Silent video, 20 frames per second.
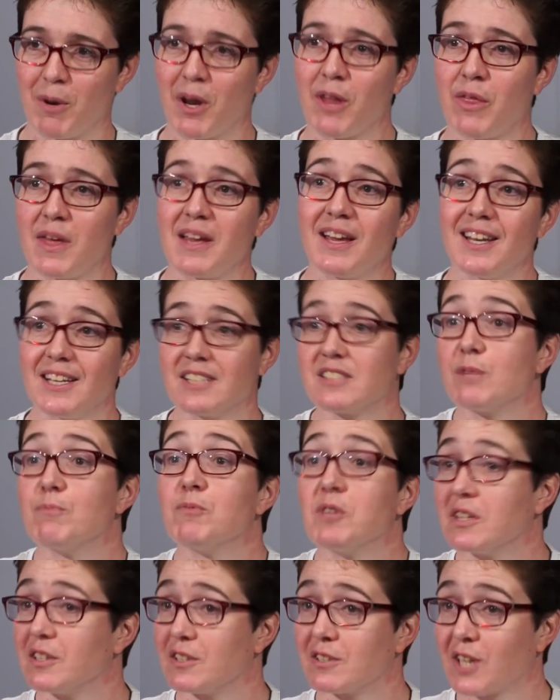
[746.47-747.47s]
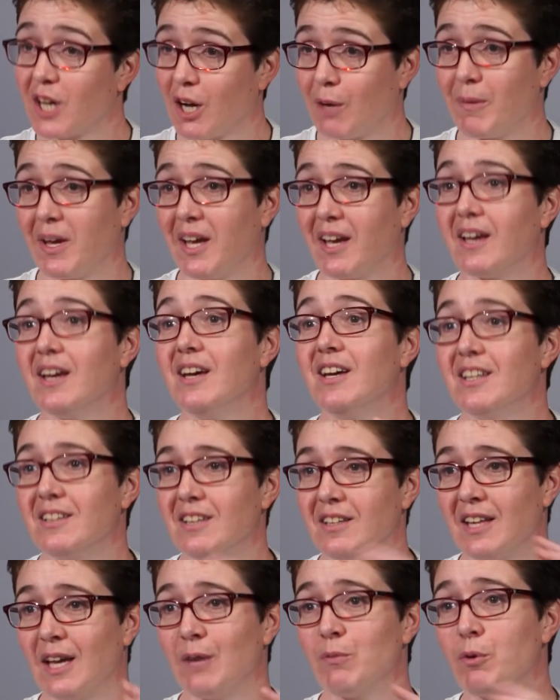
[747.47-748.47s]
But I think it is something that's coming,
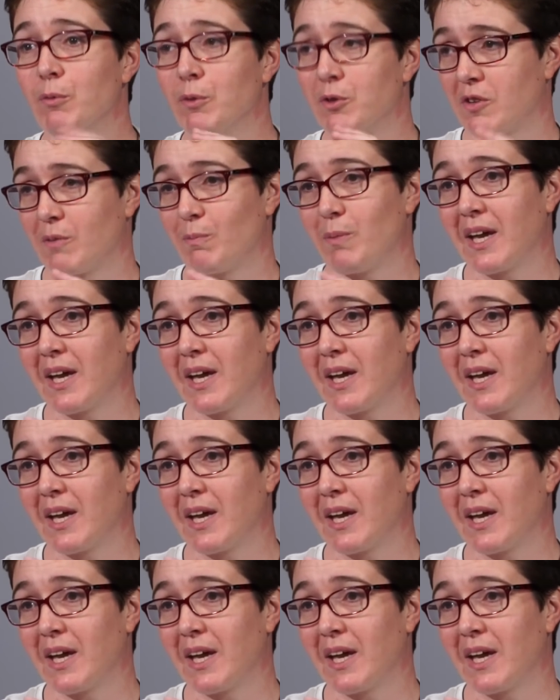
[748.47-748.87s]
that they will